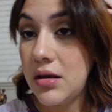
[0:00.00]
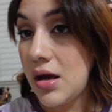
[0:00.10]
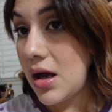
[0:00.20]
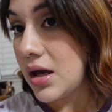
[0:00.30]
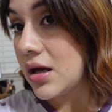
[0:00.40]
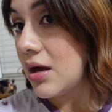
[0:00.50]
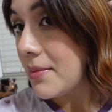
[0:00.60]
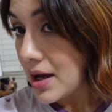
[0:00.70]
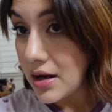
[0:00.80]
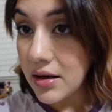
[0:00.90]
I cut
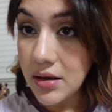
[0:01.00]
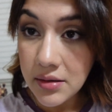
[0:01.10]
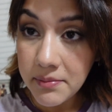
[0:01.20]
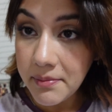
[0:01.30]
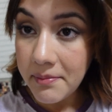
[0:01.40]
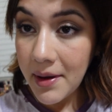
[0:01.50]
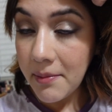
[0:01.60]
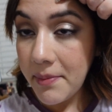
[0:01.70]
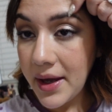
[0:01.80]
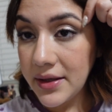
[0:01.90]
my hair. My
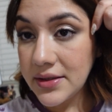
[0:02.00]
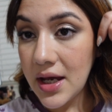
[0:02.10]
bangs